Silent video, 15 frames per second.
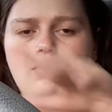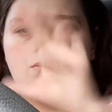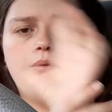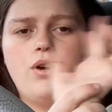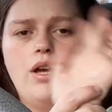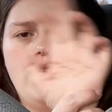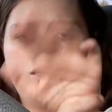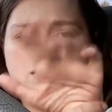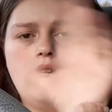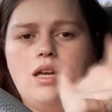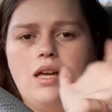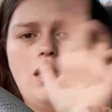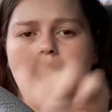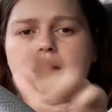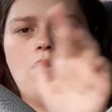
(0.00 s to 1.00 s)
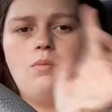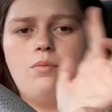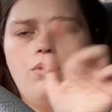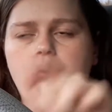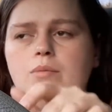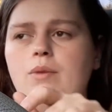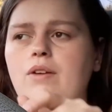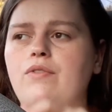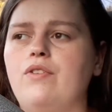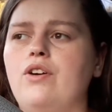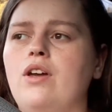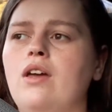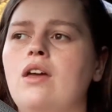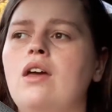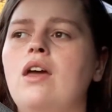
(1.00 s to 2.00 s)
brace. Like, I can't bend my
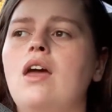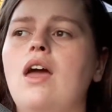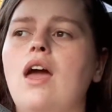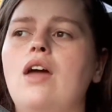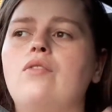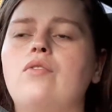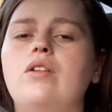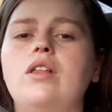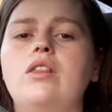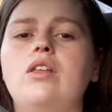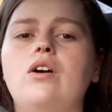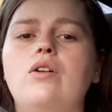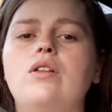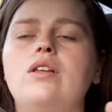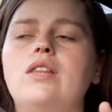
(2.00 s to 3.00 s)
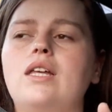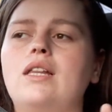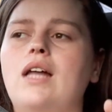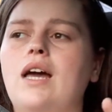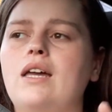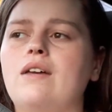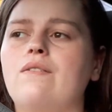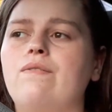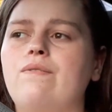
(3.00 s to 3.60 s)
foot. And really, the only thing that I can